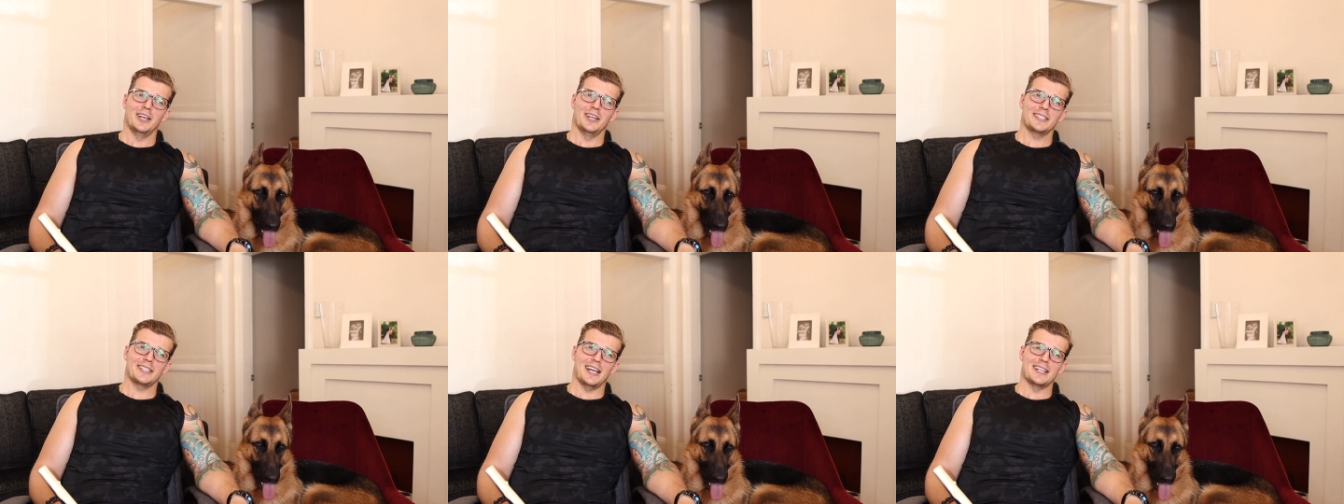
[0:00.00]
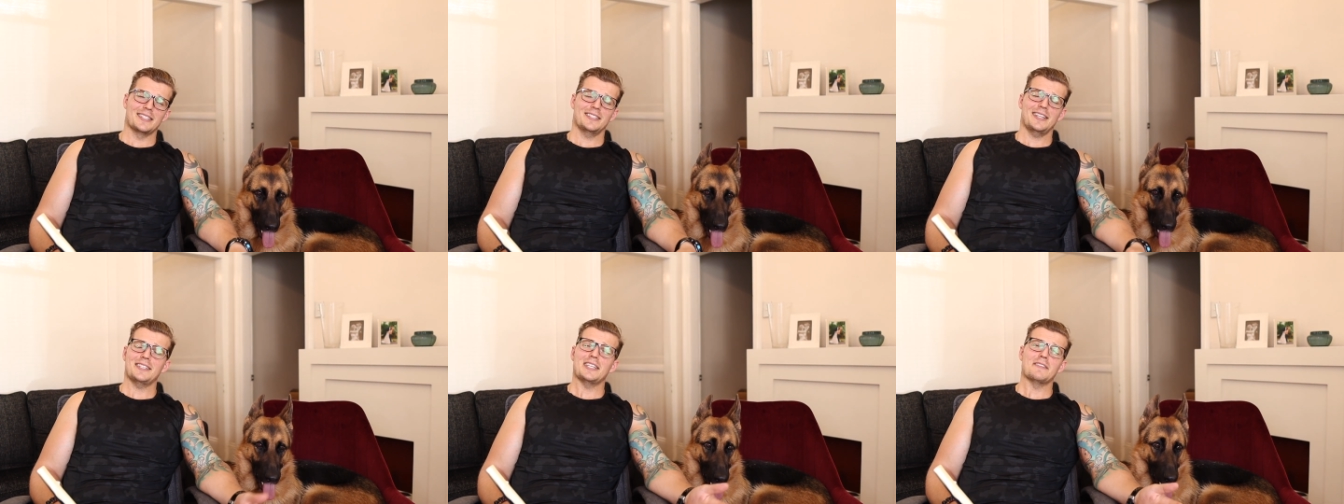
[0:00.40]
Okay,
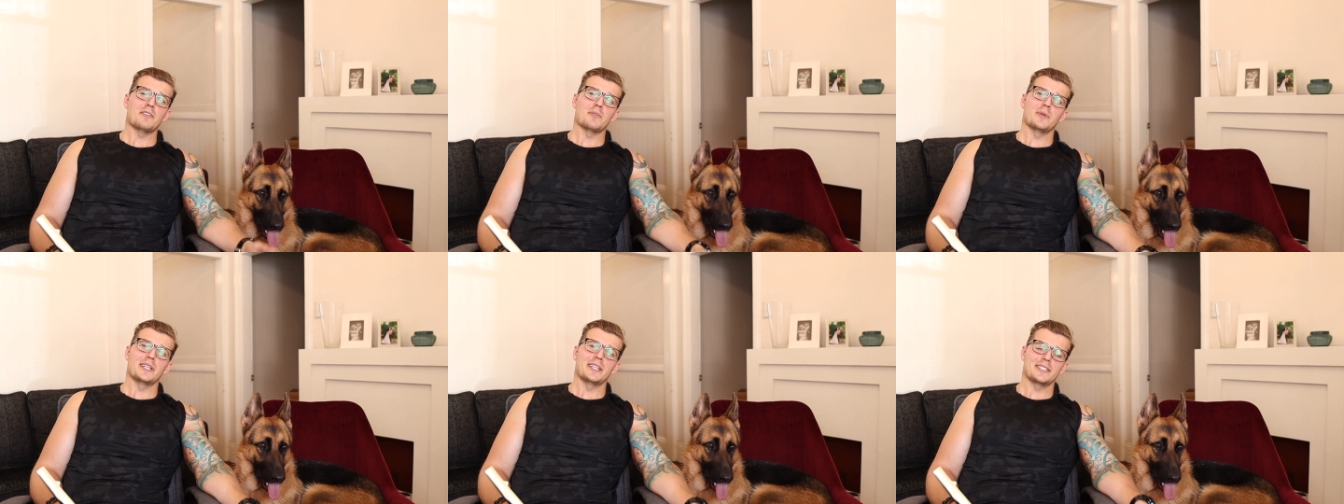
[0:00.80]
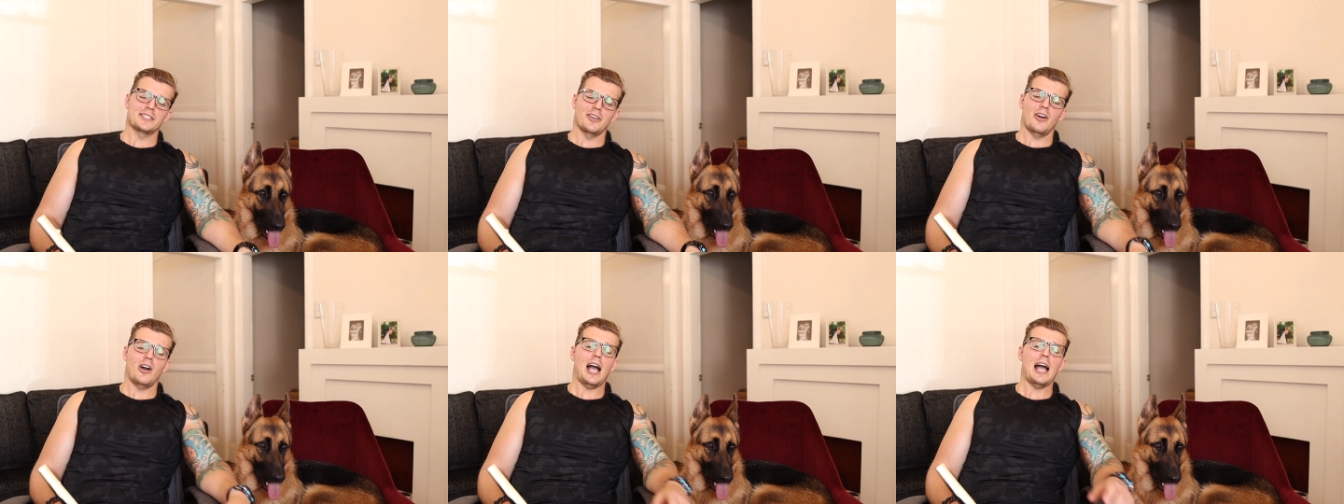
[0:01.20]
so that's every week.
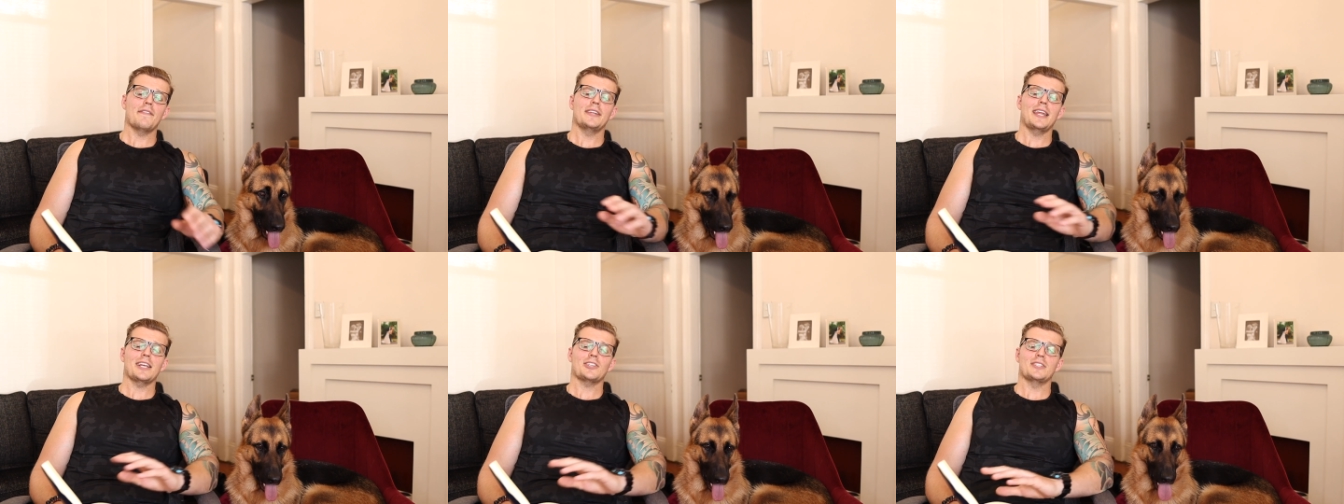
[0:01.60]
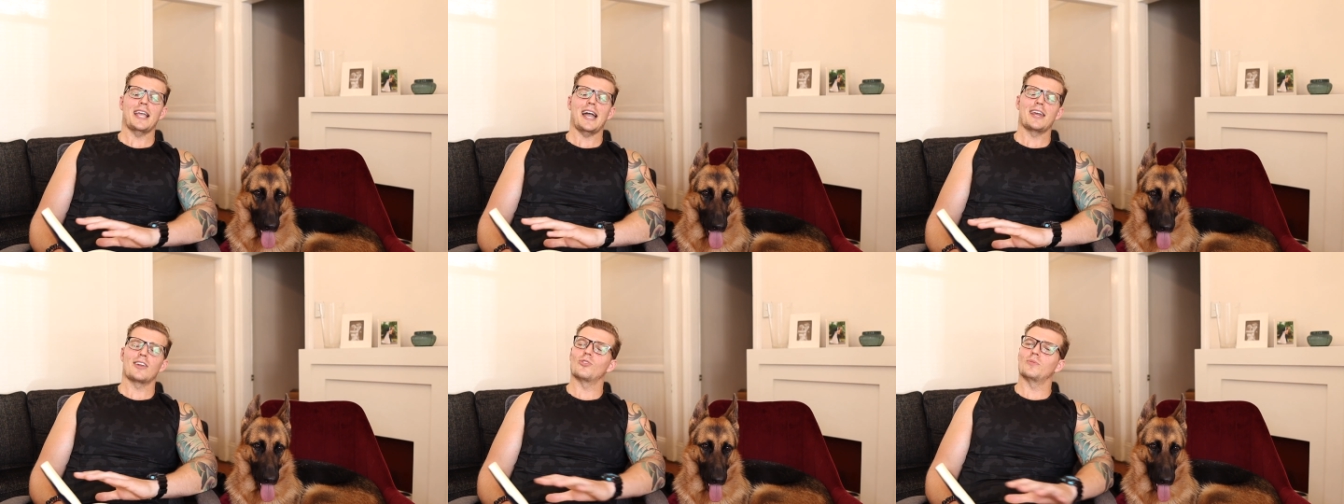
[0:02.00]
So I haven't actually
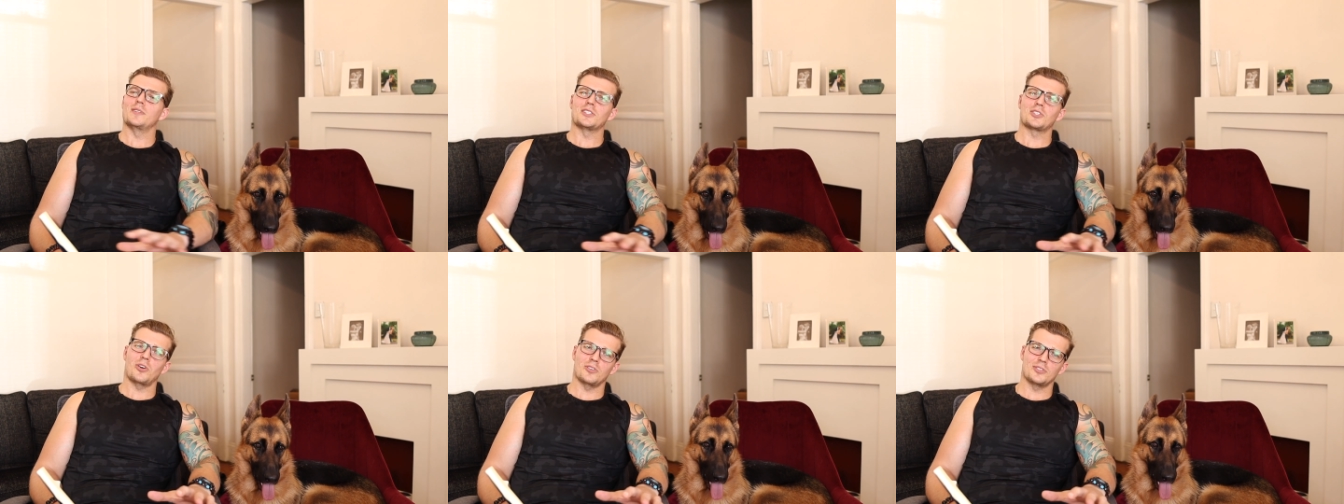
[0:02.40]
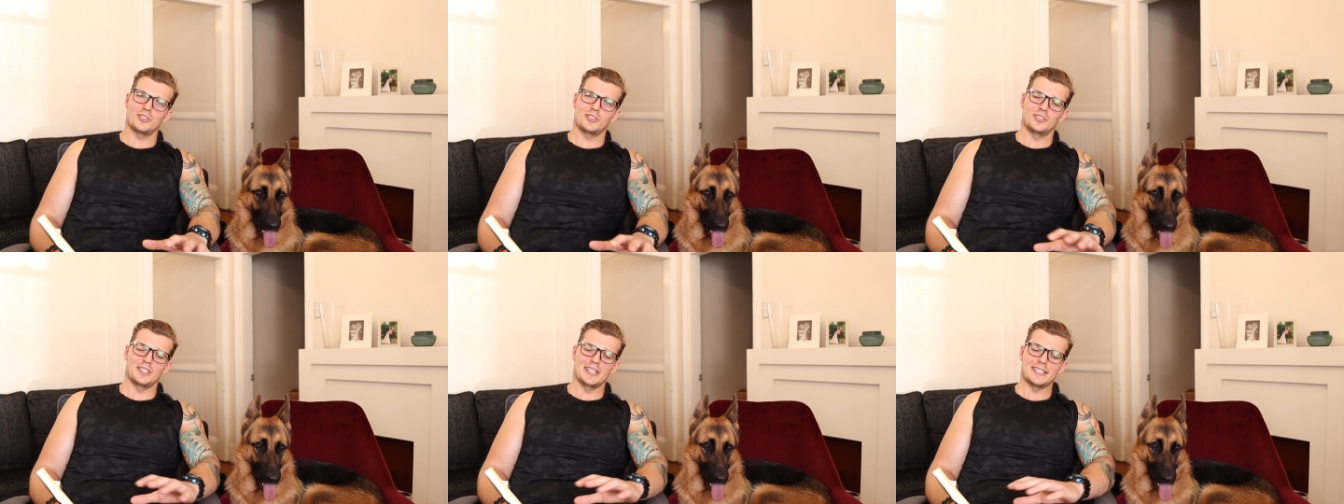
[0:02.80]
added all these
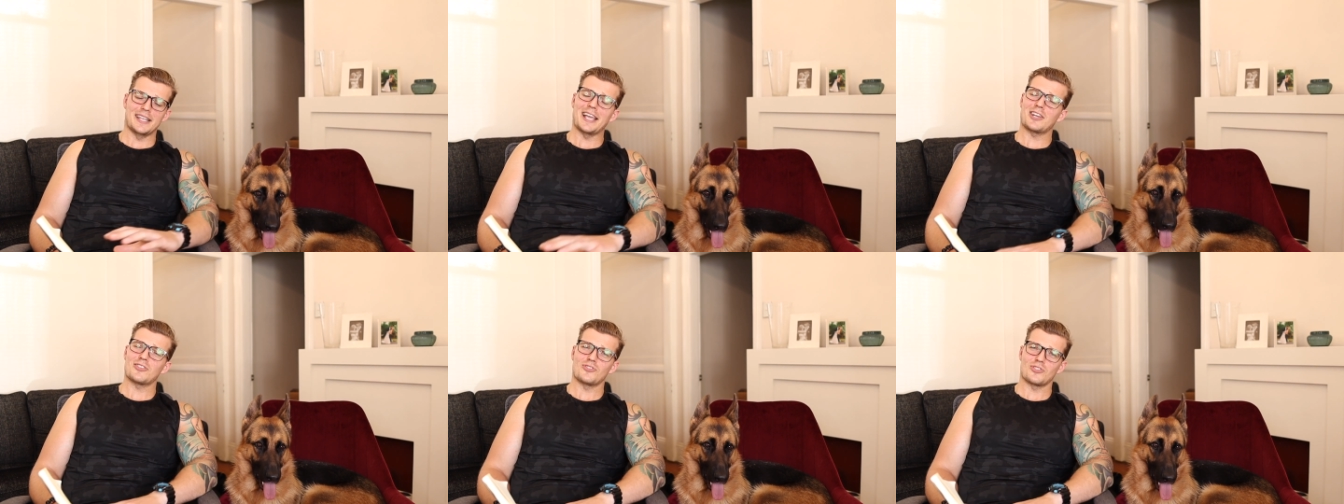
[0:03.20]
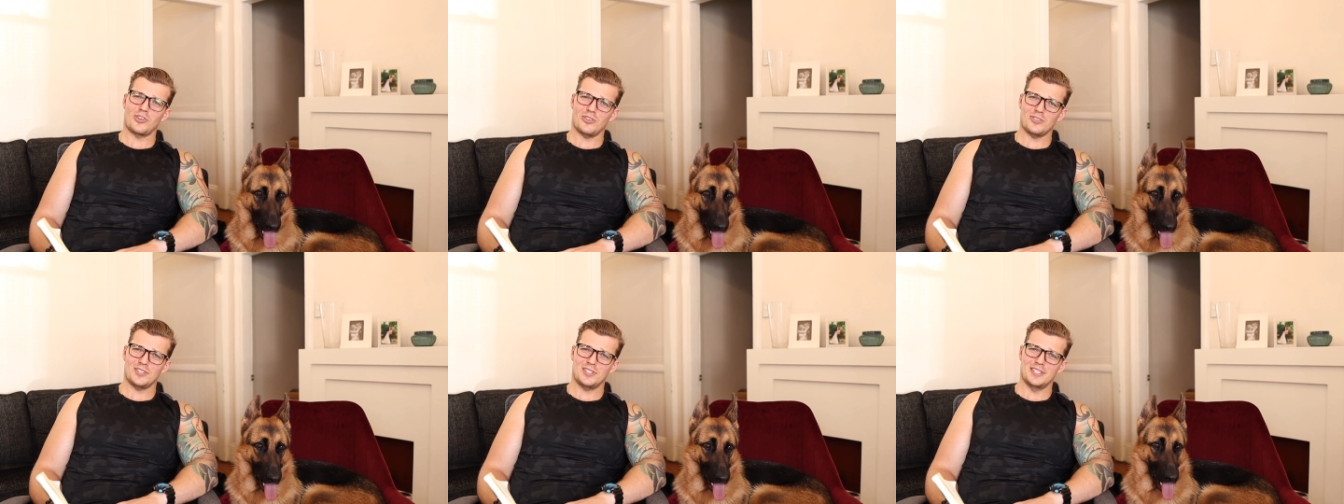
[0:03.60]
costs, these extra
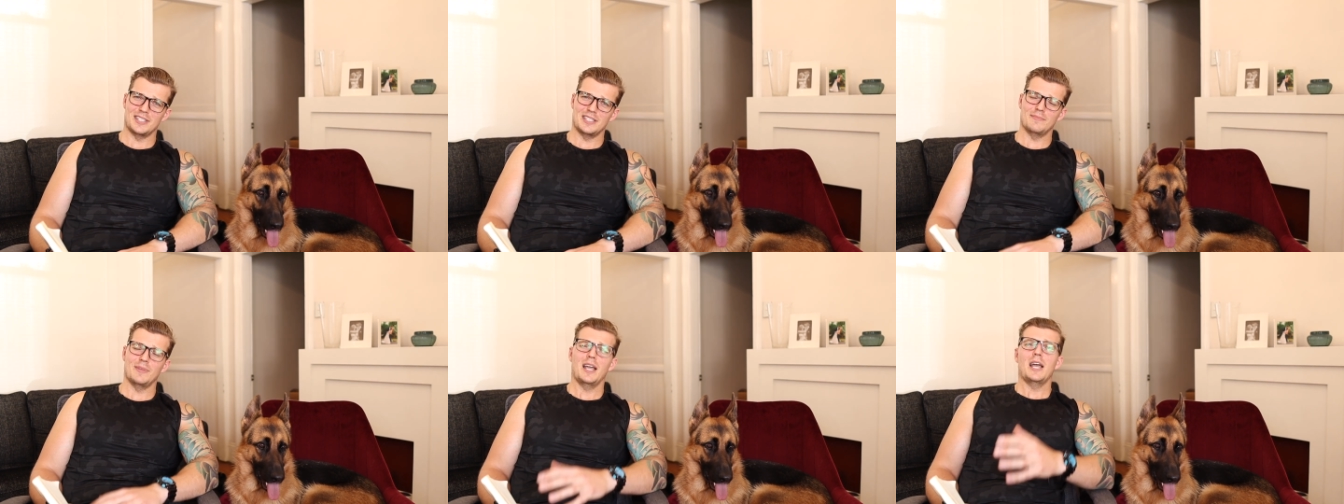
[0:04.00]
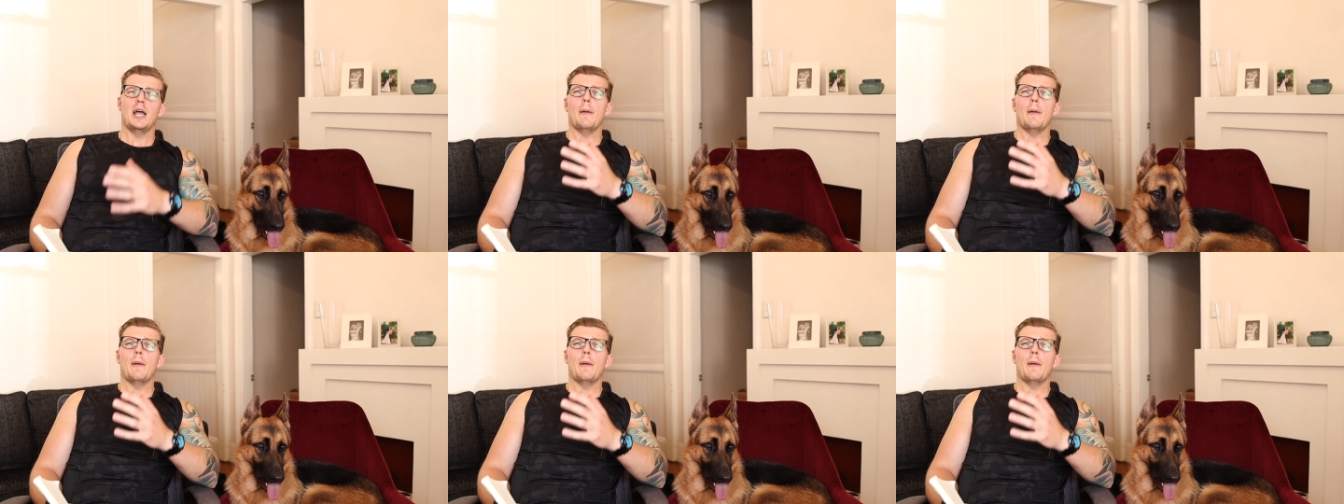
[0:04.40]
costs in,